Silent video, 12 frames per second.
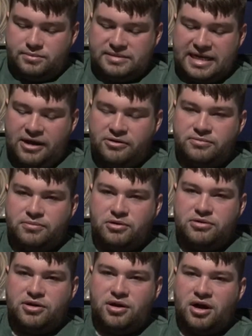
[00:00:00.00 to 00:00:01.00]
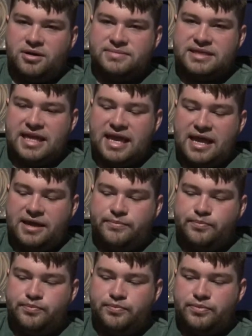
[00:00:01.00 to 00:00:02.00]
down both your arms
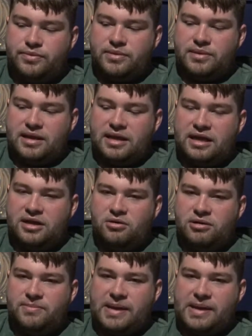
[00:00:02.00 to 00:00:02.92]
again and going